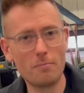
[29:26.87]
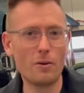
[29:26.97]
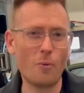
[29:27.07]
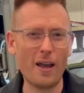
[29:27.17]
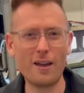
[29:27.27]
be
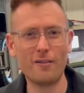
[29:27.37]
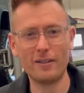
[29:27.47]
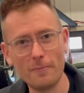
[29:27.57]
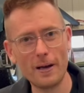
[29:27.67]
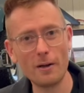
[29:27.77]

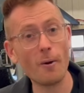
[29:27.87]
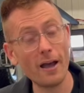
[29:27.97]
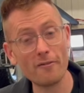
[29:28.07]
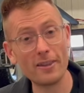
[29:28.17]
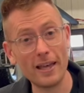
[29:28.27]
wary, buy
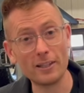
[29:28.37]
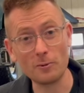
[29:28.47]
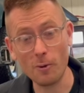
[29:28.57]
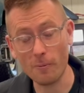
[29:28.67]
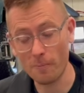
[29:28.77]
whatever the hell you
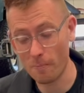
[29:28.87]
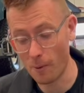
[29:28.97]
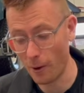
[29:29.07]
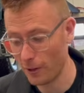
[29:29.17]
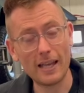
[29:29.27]
want,
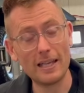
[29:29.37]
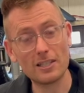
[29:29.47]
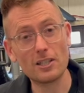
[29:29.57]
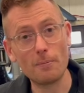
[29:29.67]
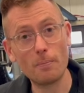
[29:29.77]
but
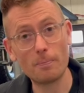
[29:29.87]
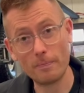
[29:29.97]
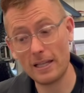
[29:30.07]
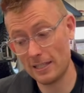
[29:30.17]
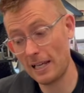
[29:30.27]
it's an
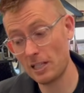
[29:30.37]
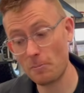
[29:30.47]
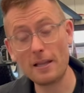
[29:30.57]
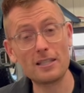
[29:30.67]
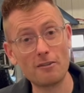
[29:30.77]

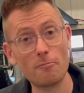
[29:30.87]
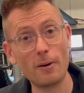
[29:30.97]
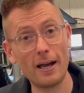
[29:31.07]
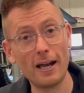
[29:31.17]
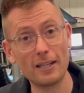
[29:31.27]
expensive
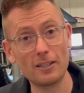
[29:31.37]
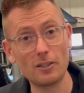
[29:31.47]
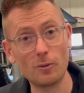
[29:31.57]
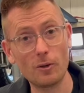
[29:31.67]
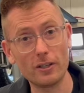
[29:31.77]
part. You
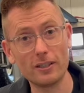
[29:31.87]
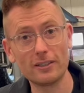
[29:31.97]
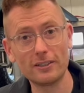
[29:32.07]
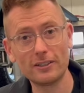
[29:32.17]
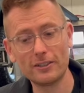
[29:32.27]
don't want to
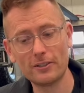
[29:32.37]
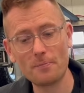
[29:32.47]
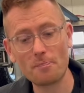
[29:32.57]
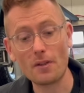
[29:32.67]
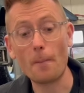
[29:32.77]

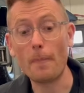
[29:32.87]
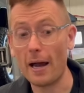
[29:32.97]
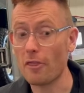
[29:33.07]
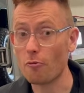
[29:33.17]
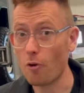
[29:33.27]

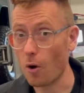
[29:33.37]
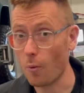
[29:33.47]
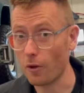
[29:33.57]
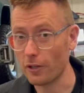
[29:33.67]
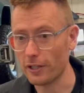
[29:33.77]
buy the wrong
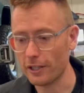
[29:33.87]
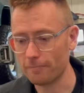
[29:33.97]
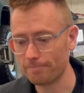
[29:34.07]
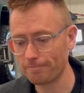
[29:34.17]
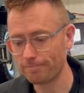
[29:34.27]
one, do you?
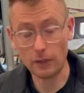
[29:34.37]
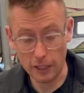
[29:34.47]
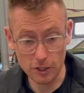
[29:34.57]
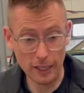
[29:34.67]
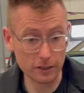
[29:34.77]

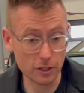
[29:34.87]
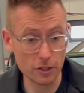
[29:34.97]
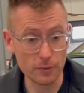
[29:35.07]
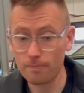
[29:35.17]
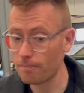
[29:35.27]
Injectors,